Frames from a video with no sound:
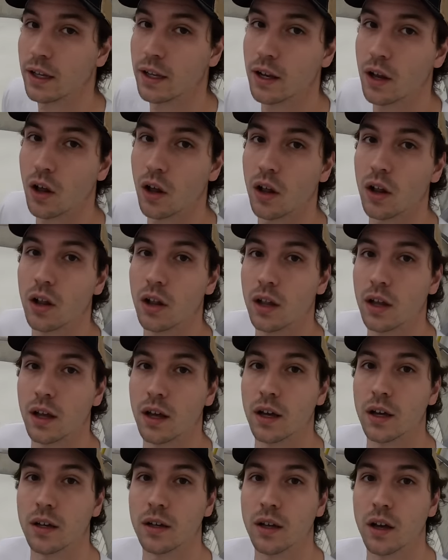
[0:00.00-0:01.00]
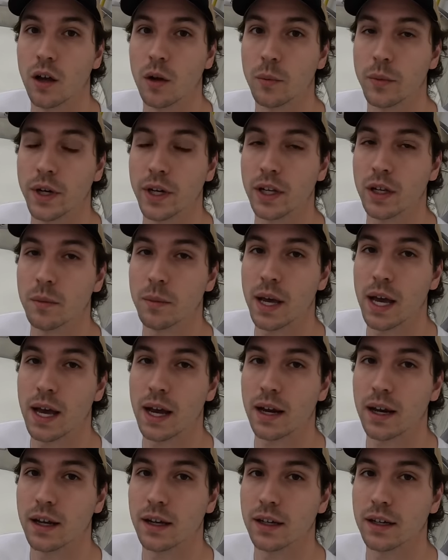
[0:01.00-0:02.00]
and I'll bring you
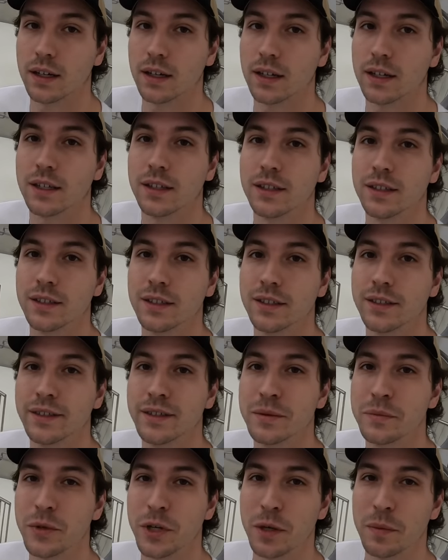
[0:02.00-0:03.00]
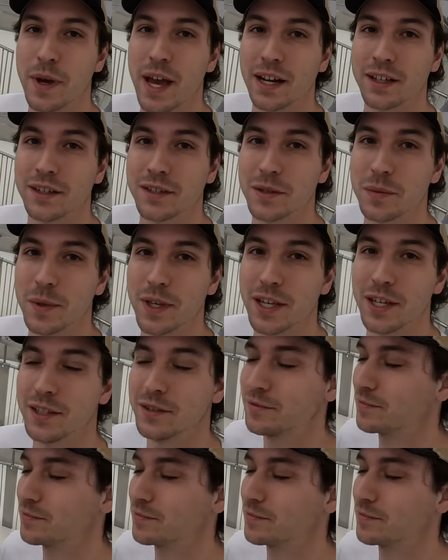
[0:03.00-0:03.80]
back to speed.